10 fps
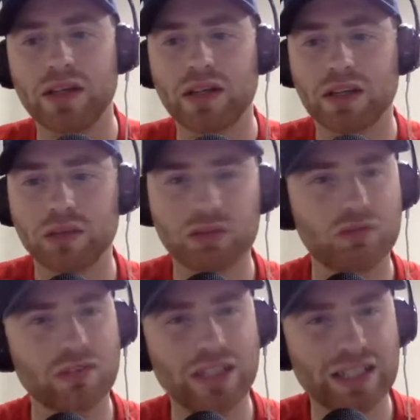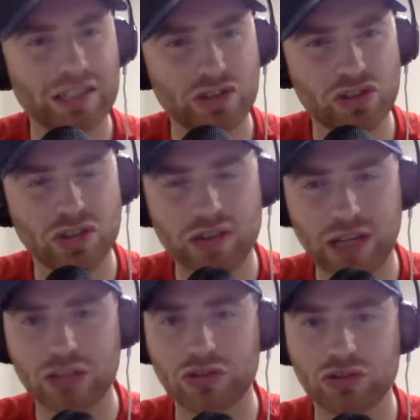There wasn't really any
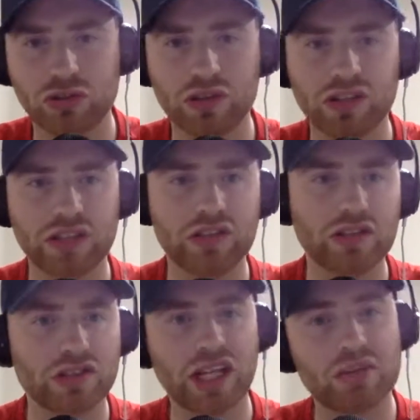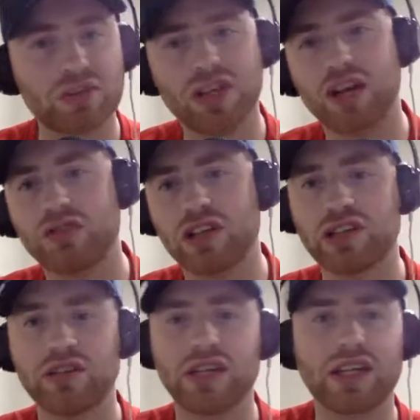dangerous shots here to do. There's a couple of half chances
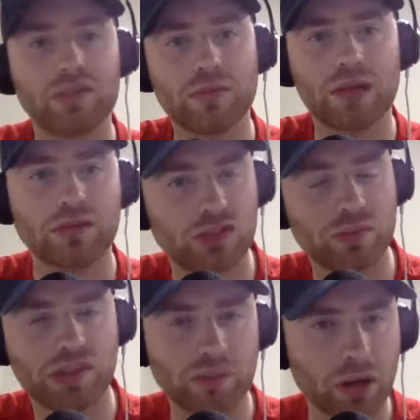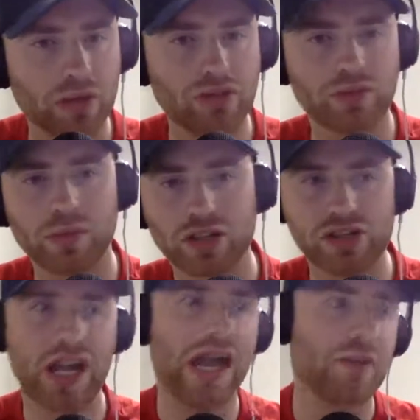here and there that maybe just missed the post from like
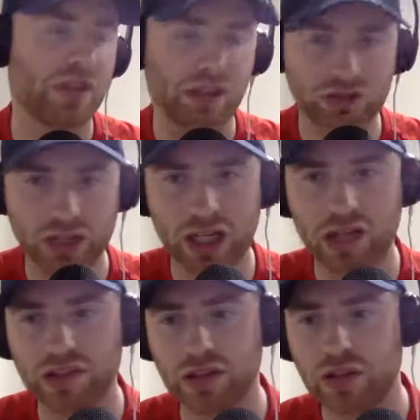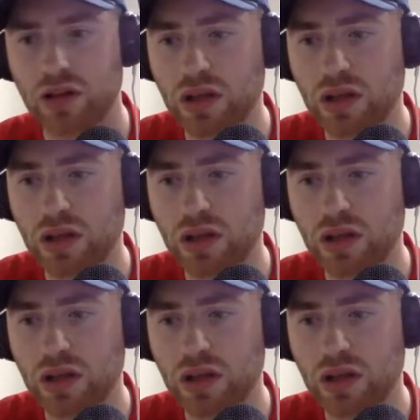Che Adams had a chance. And